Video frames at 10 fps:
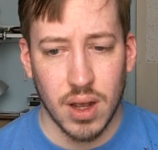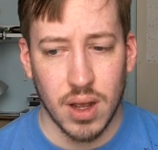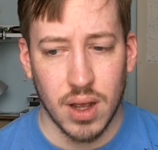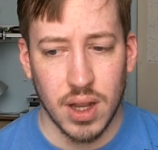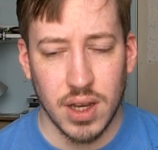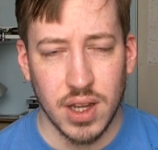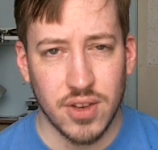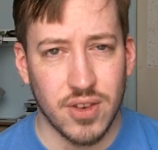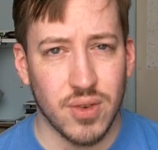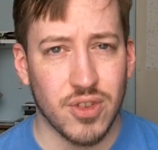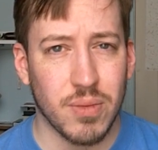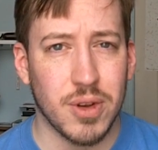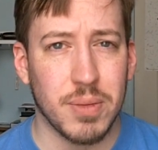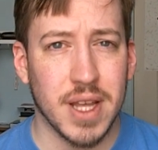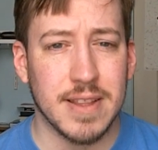I need to do
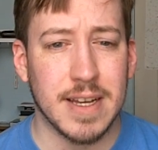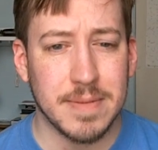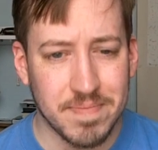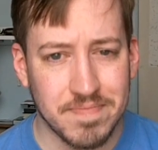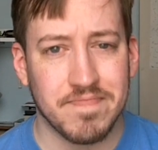something about that.